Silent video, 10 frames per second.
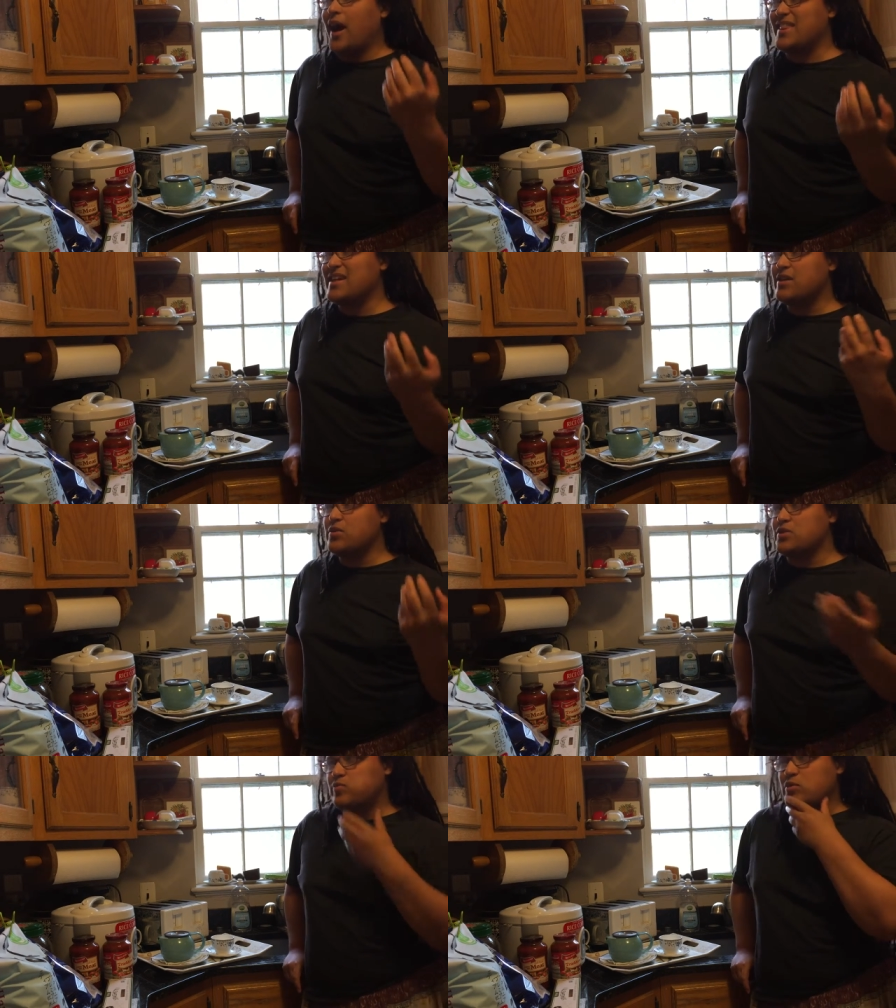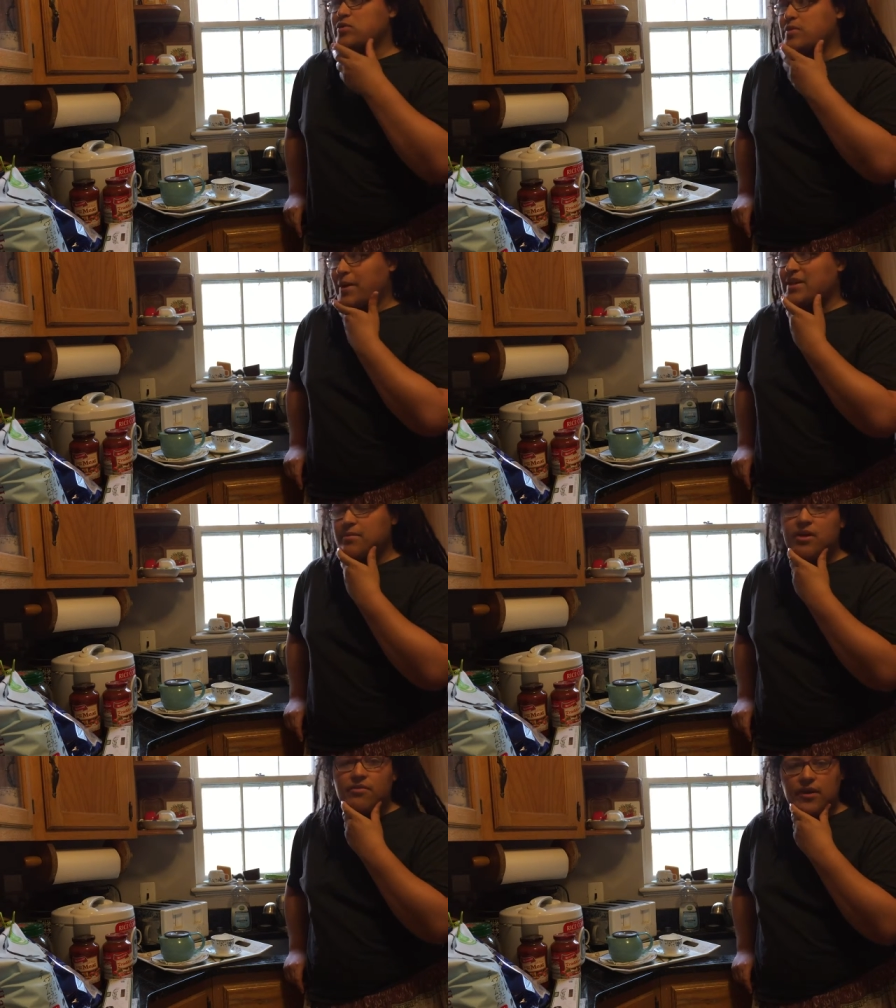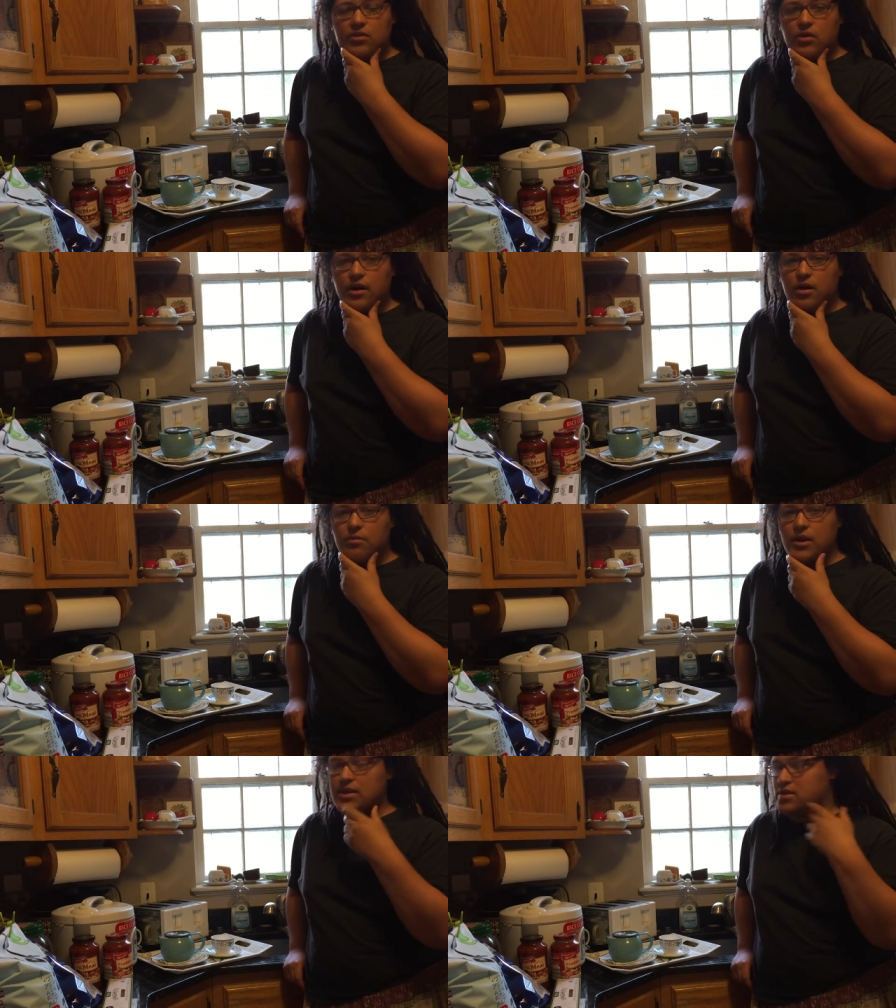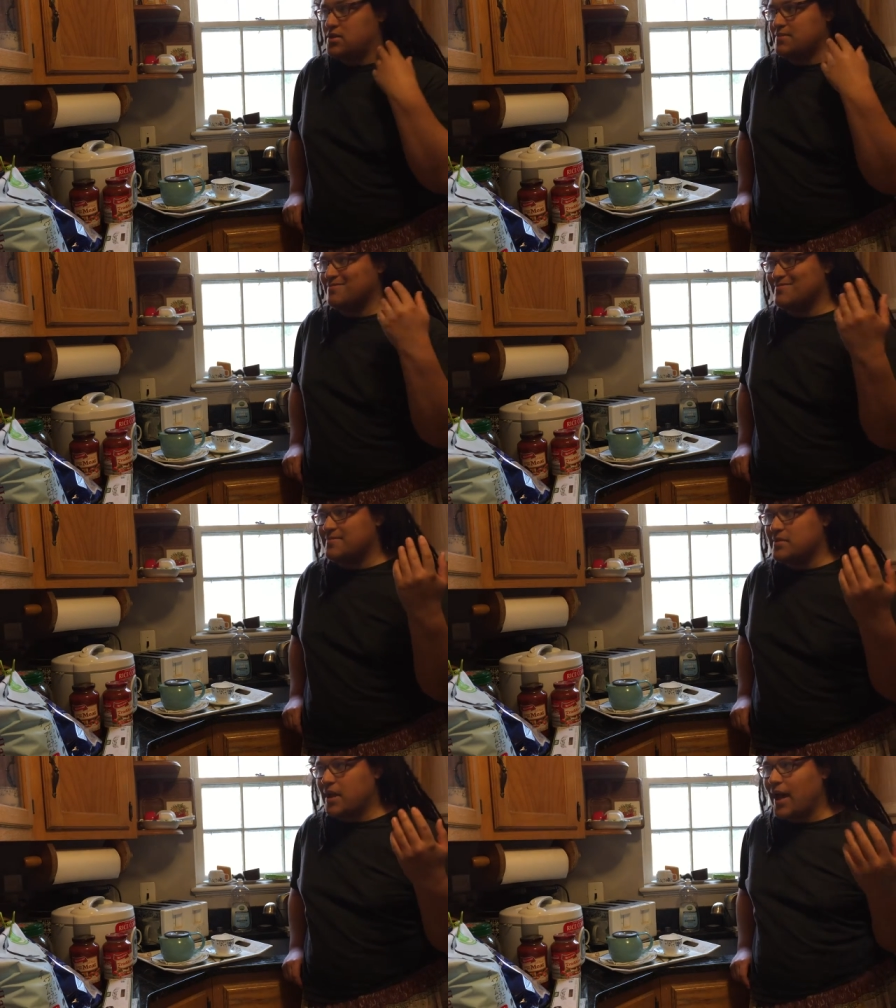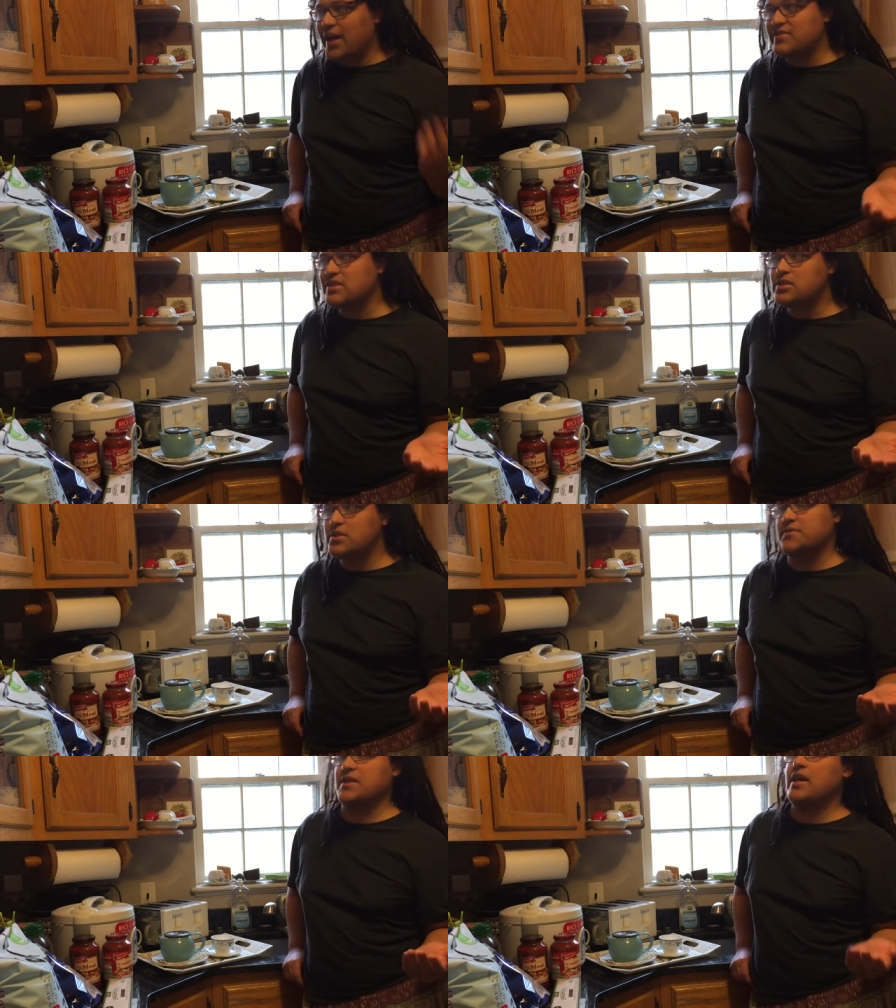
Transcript: it was with respect to my facial hair, because I have sensitive